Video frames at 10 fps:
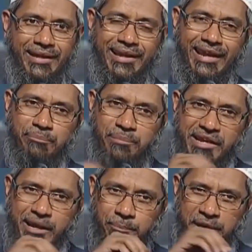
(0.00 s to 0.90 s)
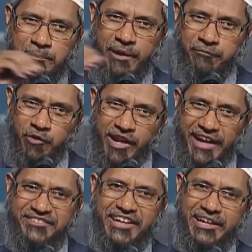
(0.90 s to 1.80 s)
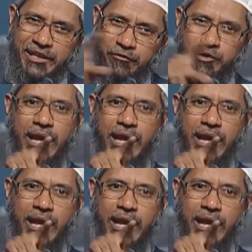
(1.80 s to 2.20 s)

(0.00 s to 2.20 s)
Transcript: Let me complete my full answer. I'll give you